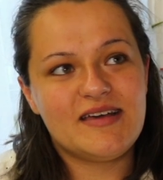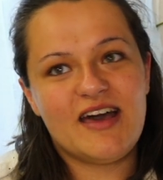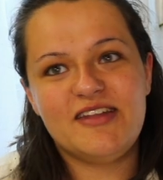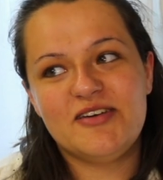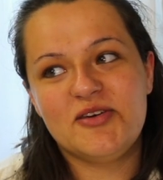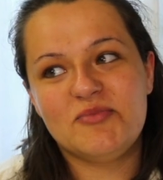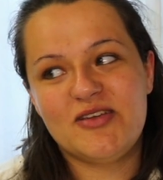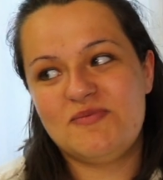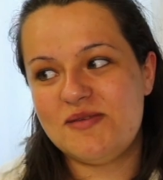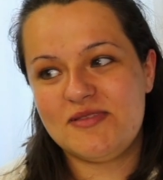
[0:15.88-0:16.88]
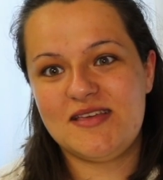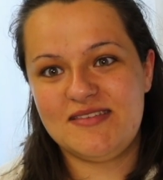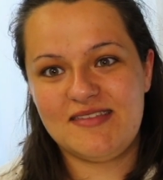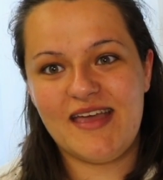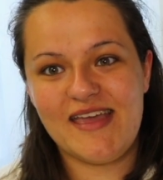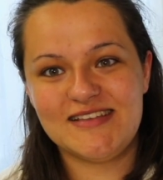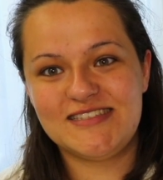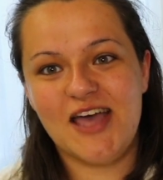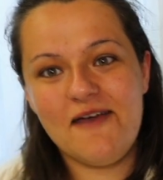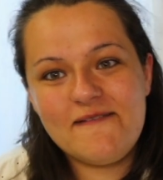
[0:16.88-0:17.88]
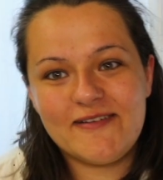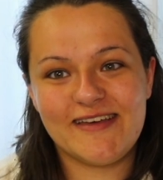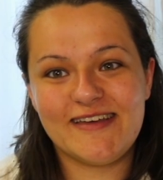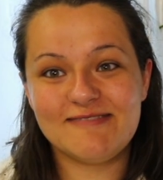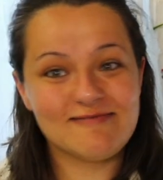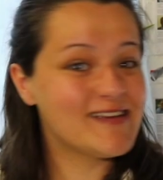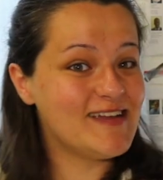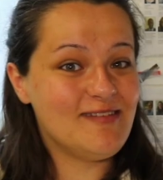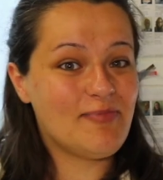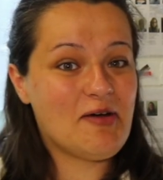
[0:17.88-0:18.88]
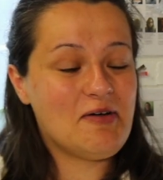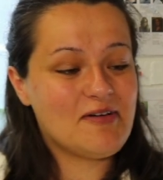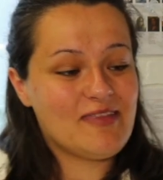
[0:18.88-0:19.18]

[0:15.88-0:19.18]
I know most people these days don't want to read a blog,